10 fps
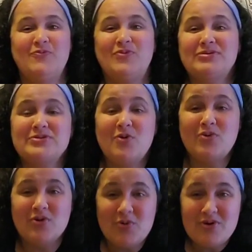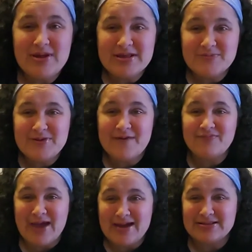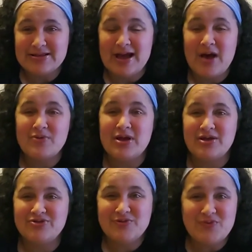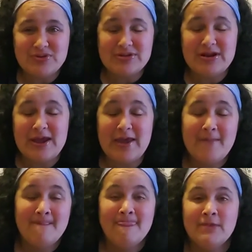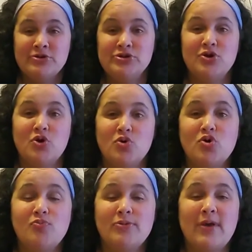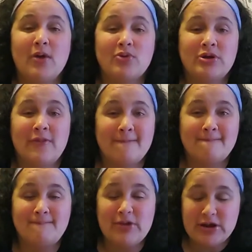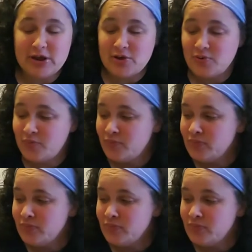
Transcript: What's going on SPF Dynasty? How are y'all doing today? It's your girl Koopie back with another video.